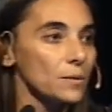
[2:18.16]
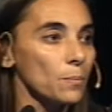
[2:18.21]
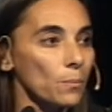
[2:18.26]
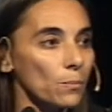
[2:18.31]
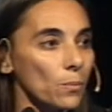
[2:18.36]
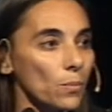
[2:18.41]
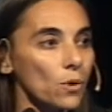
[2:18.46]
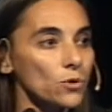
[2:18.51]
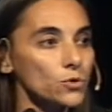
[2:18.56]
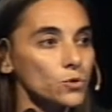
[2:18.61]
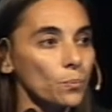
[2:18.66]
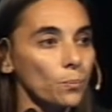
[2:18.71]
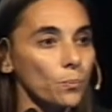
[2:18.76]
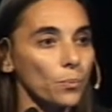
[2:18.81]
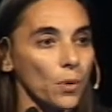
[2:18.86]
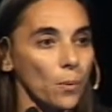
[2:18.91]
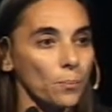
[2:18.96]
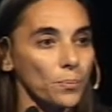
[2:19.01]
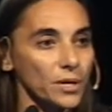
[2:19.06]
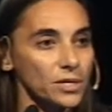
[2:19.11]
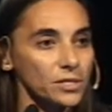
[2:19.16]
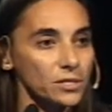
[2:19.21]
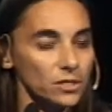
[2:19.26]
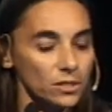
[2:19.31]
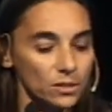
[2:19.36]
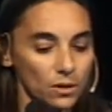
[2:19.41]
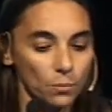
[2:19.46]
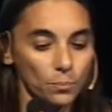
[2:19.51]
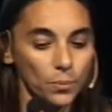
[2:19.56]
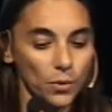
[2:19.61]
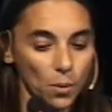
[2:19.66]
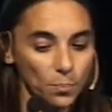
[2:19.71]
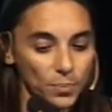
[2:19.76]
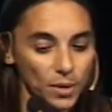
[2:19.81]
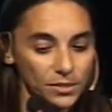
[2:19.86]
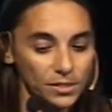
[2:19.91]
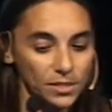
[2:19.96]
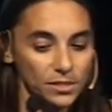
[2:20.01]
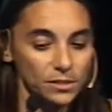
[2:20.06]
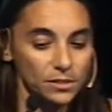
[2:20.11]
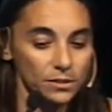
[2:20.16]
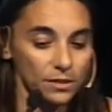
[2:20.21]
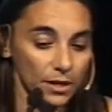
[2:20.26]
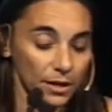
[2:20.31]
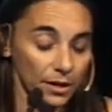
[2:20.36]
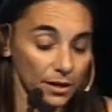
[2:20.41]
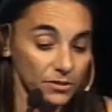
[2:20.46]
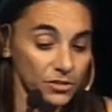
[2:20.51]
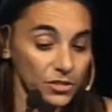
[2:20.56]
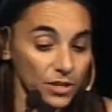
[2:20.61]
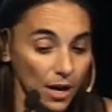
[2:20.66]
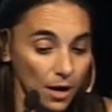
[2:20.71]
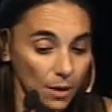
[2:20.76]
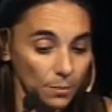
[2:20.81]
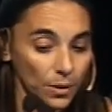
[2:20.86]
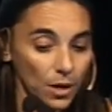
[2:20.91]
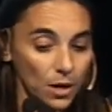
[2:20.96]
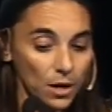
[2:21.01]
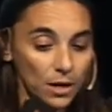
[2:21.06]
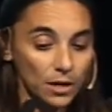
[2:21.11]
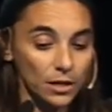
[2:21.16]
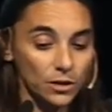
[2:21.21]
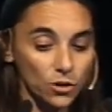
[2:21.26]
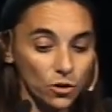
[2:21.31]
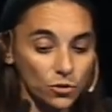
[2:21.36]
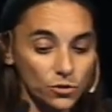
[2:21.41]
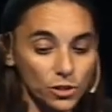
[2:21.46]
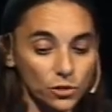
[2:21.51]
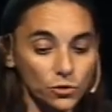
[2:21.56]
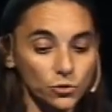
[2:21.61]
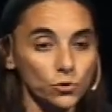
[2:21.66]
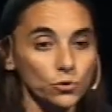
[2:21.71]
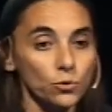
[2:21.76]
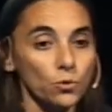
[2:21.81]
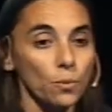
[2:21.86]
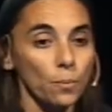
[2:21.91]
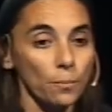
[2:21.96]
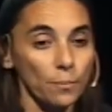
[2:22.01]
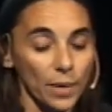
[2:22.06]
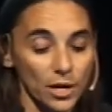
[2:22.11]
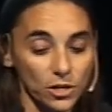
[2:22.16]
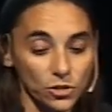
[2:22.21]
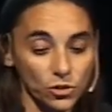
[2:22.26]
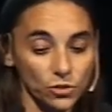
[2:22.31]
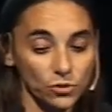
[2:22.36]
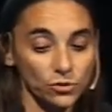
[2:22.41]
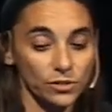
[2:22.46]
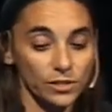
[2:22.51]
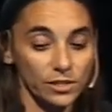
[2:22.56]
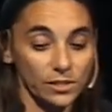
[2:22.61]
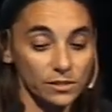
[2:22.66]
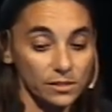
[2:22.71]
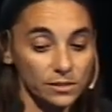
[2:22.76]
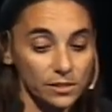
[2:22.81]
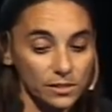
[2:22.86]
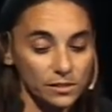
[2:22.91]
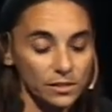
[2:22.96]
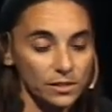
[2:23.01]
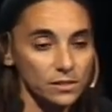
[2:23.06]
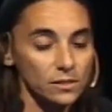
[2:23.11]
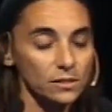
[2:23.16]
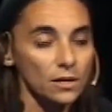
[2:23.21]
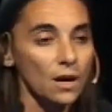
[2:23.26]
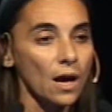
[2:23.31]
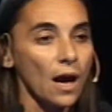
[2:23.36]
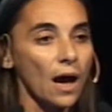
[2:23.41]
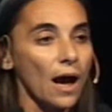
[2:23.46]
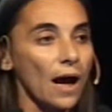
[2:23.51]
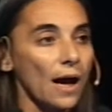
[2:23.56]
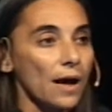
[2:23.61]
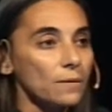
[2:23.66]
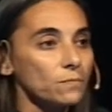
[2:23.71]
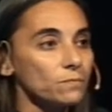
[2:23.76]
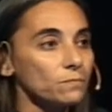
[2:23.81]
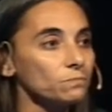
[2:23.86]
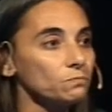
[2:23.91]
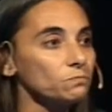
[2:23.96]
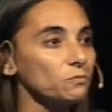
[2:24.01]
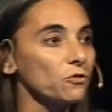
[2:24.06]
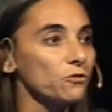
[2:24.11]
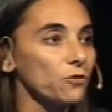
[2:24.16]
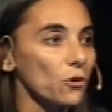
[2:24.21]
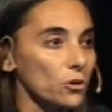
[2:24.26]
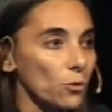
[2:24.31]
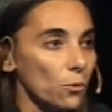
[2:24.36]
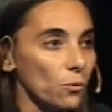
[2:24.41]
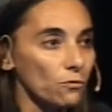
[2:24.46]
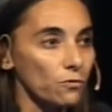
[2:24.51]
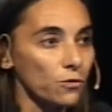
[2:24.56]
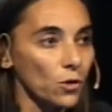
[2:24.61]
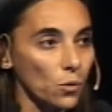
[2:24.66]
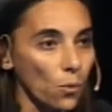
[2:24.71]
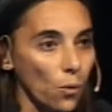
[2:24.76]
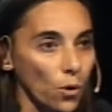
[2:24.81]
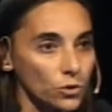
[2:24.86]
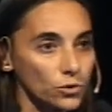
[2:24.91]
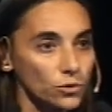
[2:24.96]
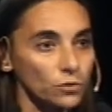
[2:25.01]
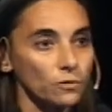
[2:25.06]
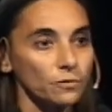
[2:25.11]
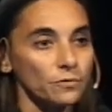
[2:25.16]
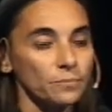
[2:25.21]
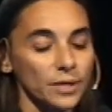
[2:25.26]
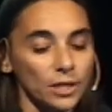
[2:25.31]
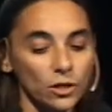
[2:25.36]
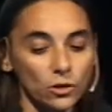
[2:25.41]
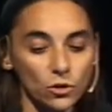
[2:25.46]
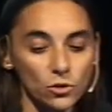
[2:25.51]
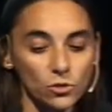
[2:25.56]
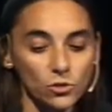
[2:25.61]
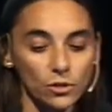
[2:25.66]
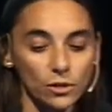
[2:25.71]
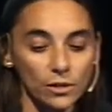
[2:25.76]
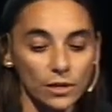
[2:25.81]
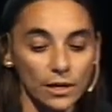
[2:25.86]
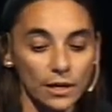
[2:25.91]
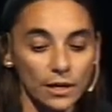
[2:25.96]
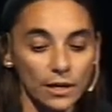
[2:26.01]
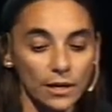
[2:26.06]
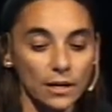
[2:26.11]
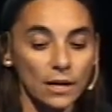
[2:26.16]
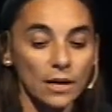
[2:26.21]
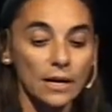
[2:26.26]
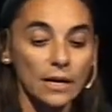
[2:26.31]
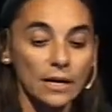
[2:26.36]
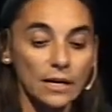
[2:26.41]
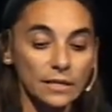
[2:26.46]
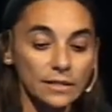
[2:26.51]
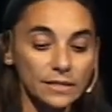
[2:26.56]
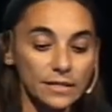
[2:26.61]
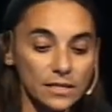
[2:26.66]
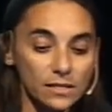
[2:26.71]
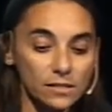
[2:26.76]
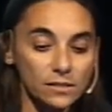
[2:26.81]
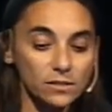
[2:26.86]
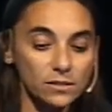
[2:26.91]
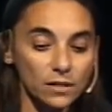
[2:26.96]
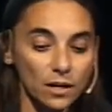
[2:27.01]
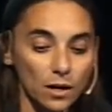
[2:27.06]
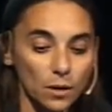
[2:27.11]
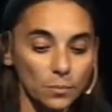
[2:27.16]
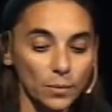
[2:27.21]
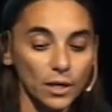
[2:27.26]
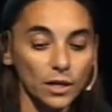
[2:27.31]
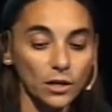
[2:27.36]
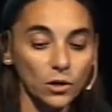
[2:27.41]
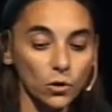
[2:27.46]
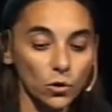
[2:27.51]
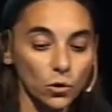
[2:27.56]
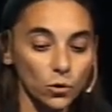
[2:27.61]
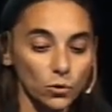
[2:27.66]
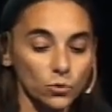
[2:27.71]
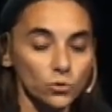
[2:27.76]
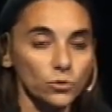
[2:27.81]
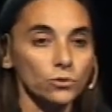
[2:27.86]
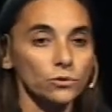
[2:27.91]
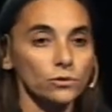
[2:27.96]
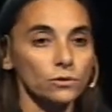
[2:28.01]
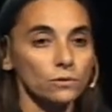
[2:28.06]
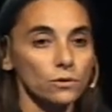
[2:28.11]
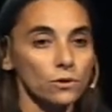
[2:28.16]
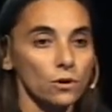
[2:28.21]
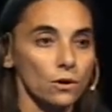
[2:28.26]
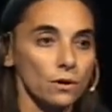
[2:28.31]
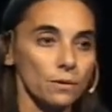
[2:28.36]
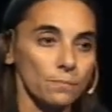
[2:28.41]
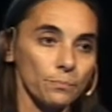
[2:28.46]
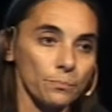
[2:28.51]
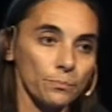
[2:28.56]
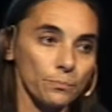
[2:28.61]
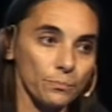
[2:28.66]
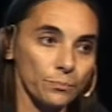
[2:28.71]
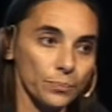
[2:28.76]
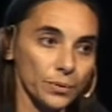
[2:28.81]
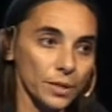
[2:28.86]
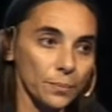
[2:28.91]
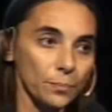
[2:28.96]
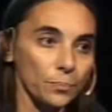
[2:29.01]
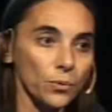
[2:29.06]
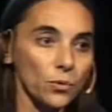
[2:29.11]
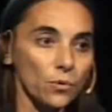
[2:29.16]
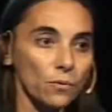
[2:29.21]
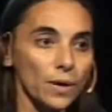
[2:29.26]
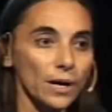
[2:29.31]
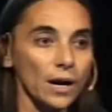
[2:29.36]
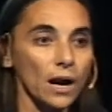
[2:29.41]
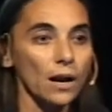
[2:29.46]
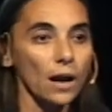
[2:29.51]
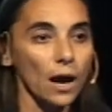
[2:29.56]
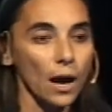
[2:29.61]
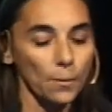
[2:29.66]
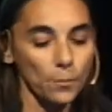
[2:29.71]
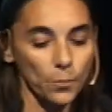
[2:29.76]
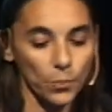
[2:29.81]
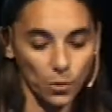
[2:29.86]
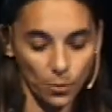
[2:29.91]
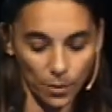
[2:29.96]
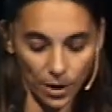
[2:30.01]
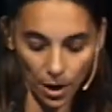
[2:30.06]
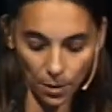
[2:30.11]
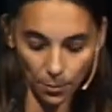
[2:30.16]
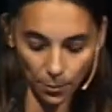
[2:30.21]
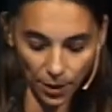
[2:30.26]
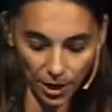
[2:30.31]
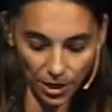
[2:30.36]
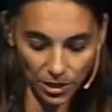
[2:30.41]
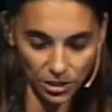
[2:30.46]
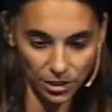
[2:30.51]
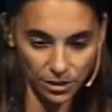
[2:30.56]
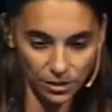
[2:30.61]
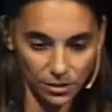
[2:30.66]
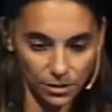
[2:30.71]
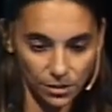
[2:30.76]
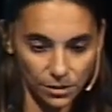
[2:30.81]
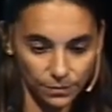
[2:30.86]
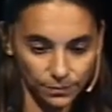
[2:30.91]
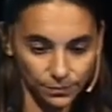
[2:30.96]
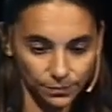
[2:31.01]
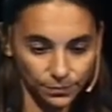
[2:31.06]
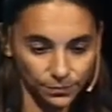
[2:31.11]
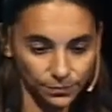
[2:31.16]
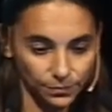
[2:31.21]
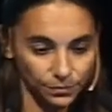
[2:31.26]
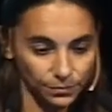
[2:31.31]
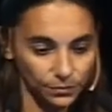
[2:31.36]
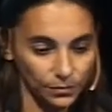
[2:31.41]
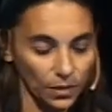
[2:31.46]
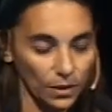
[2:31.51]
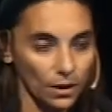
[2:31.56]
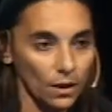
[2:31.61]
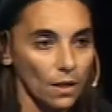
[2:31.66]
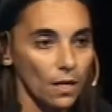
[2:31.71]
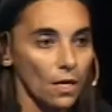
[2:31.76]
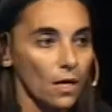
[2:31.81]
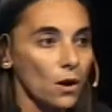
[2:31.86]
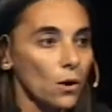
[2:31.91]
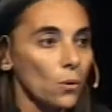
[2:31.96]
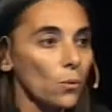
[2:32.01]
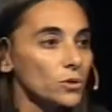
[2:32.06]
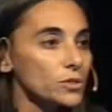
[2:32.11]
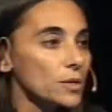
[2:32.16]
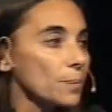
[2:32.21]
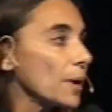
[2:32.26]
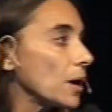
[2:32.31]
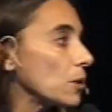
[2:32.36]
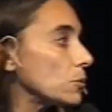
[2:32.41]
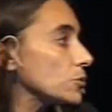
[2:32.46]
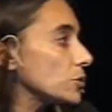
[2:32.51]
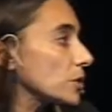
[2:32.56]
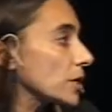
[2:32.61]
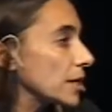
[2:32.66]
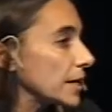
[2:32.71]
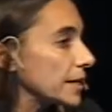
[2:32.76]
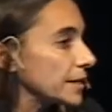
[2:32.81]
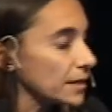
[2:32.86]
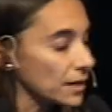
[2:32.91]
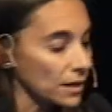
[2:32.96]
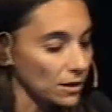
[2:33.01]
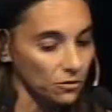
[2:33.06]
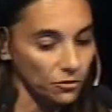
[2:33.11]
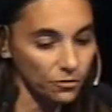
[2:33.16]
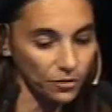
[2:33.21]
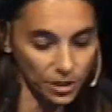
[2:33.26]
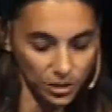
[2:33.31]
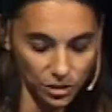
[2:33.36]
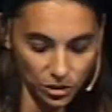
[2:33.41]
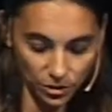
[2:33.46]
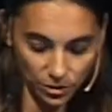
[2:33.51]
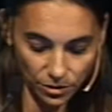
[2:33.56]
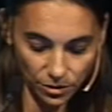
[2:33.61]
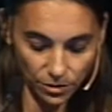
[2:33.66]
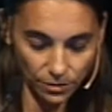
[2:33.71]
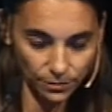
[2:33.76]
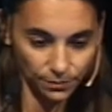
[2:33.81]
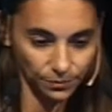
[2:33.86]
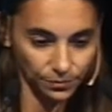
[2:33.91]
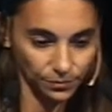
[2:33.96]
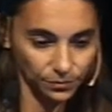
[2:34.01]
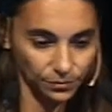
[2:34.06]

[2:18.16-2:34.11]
most appropriate term in order to mention this disease. And for what? Because this term includes prepuberal and puberal patients. What about clinical features?